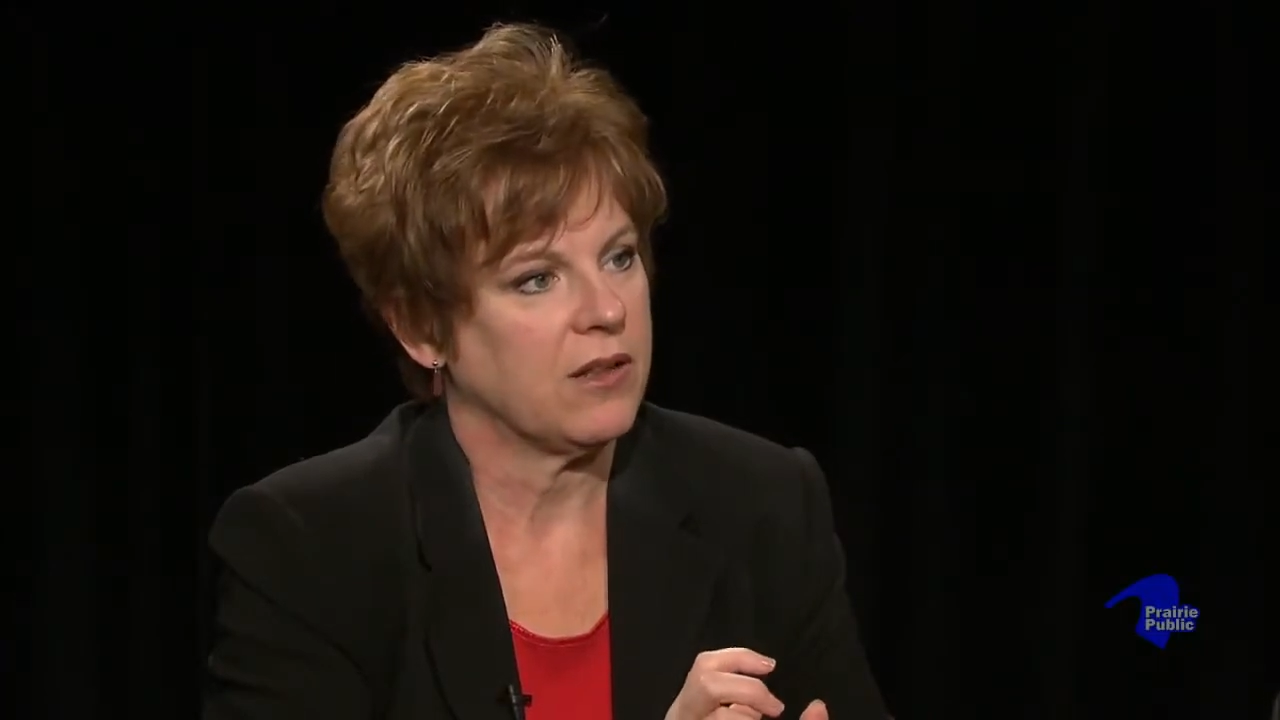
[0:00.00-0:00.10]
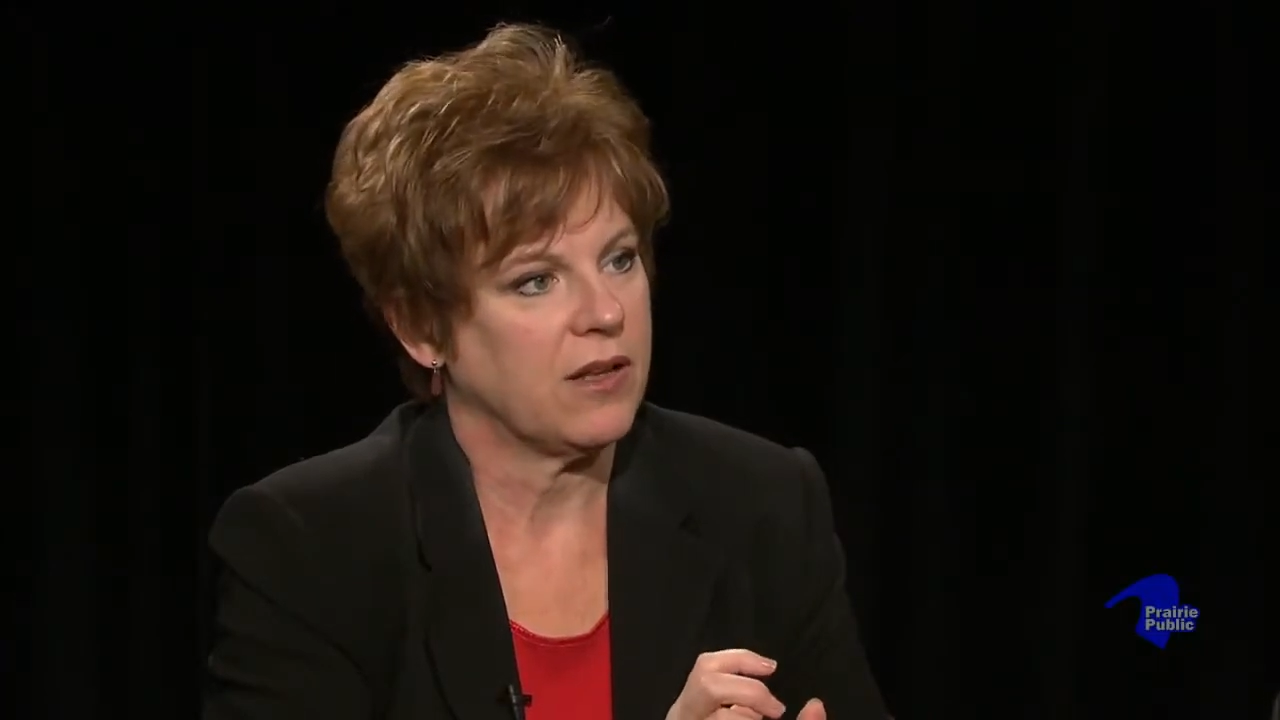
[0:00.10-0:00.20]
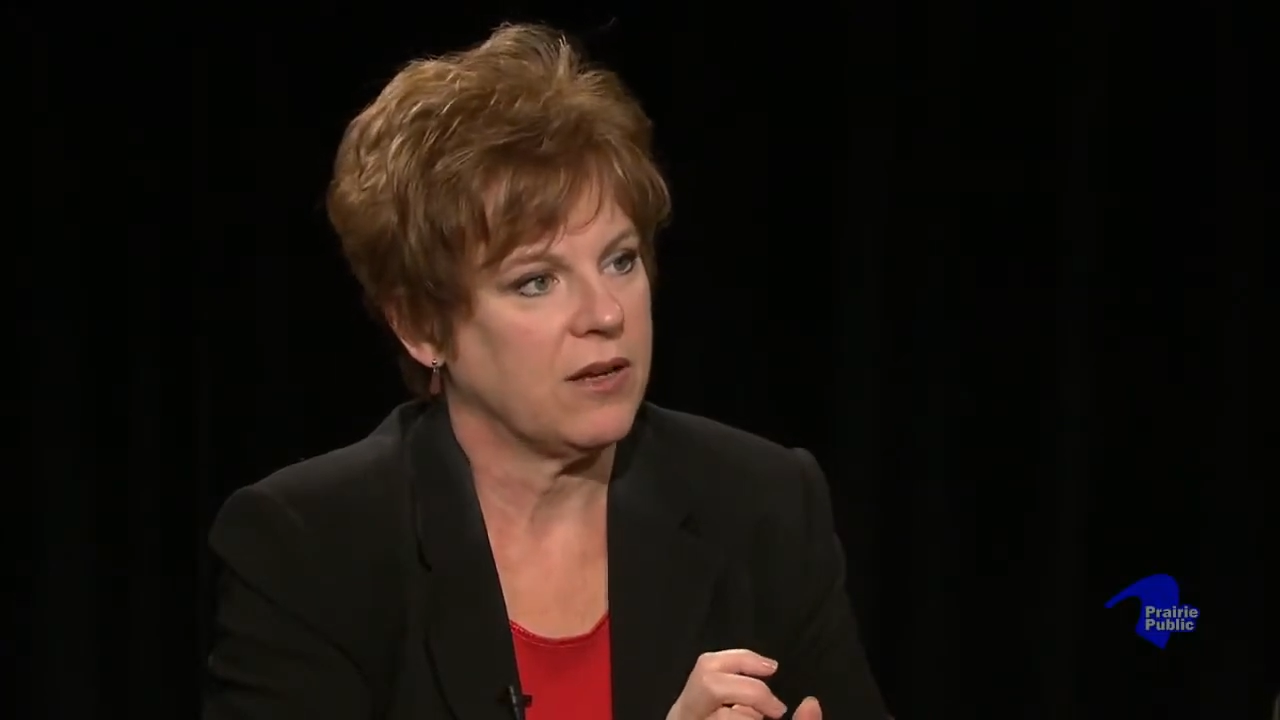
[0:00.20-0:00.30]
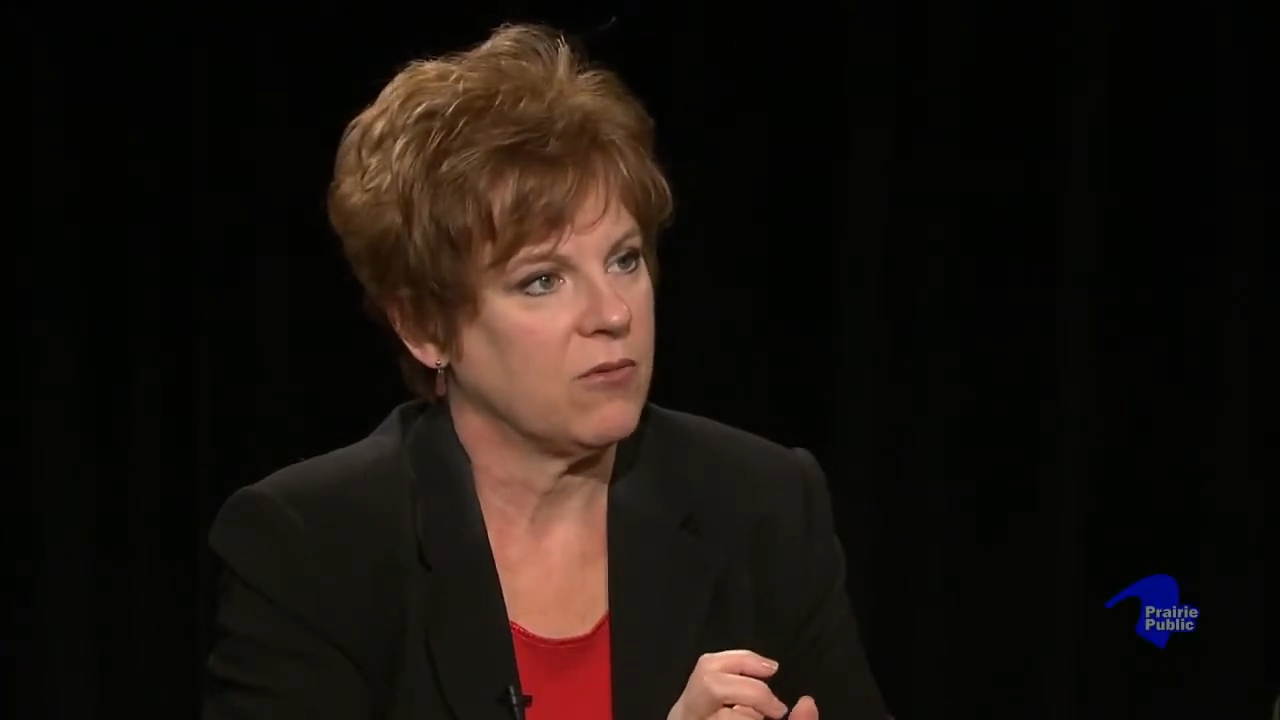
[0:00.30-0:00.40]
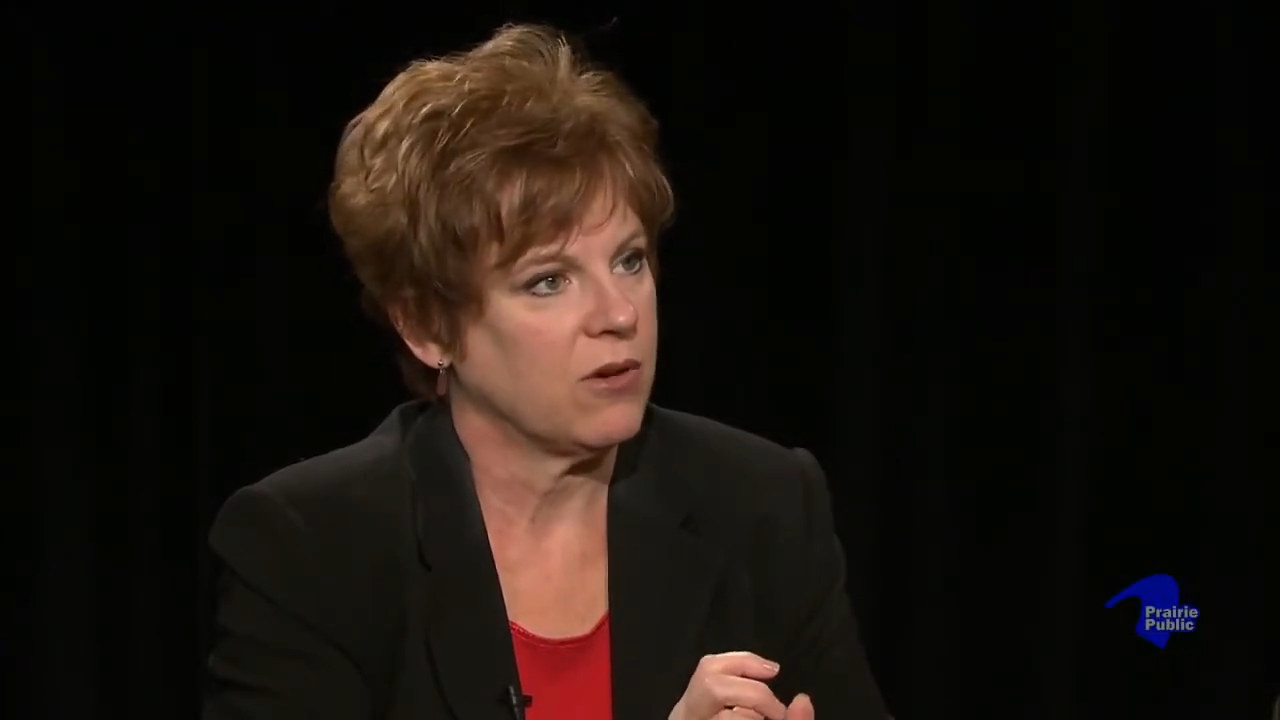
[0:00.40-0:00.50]

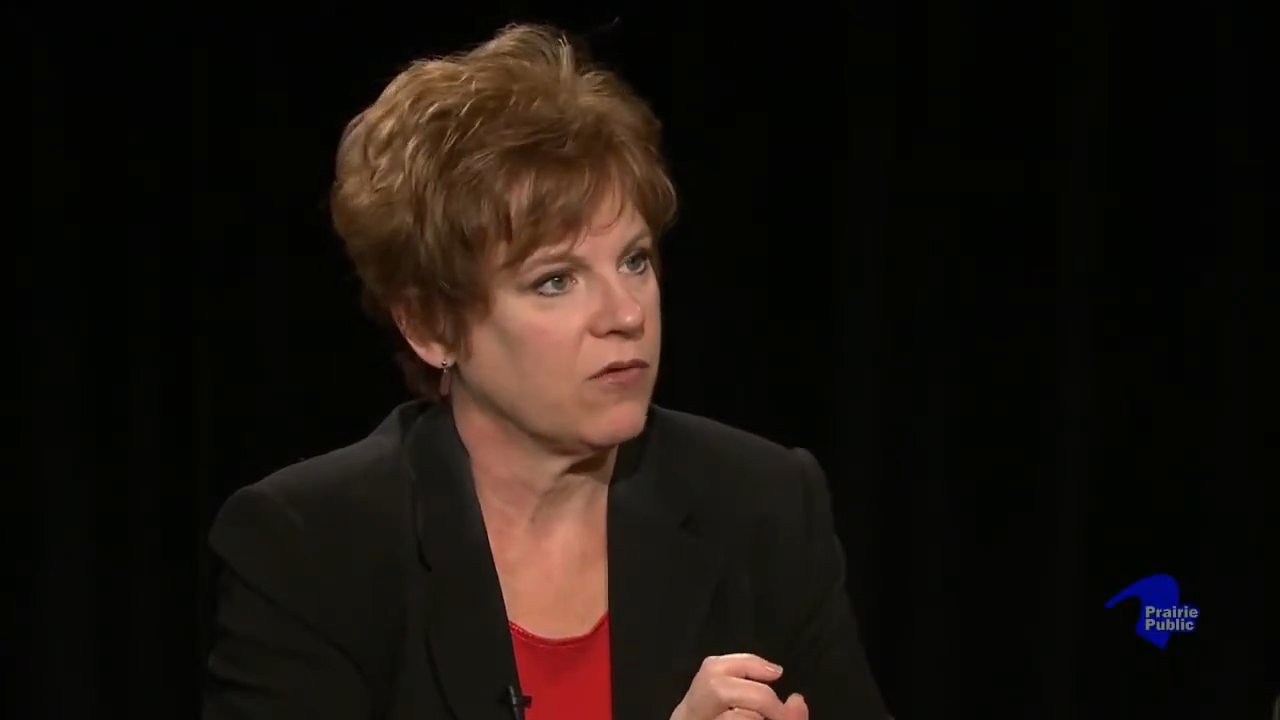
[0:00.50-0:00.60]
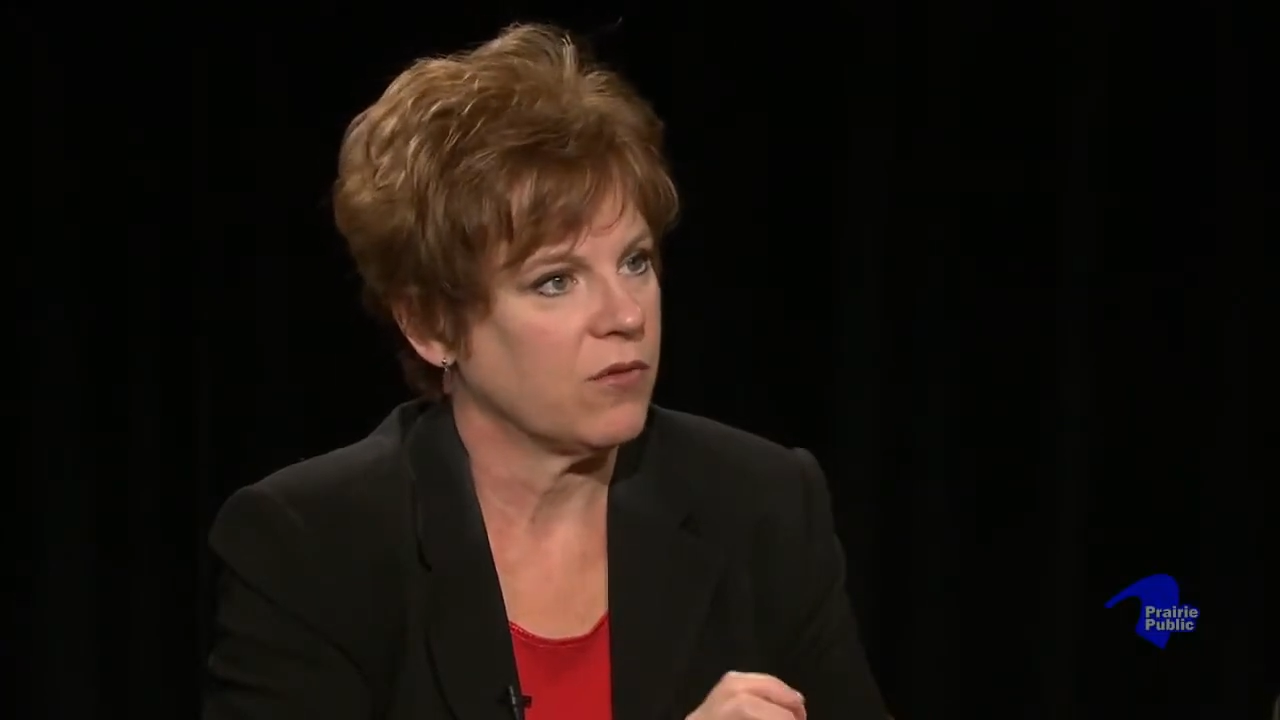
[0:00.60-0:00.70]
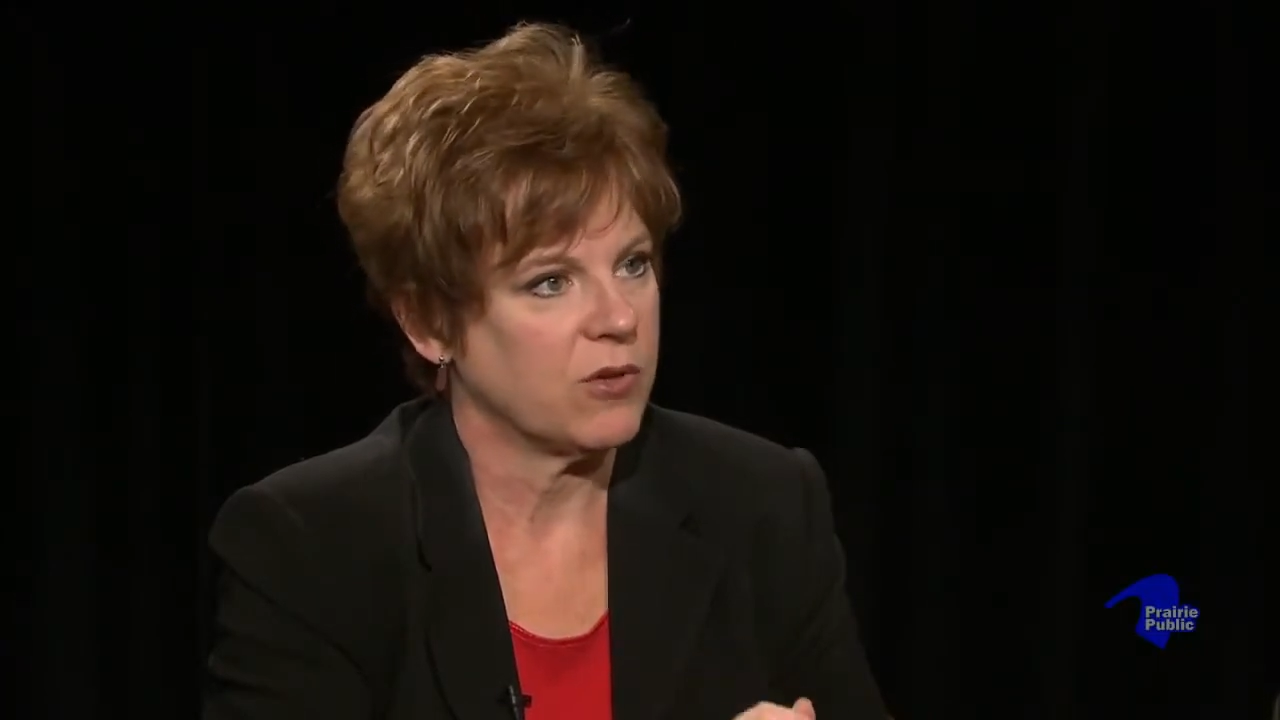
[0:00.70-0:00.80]
anyone from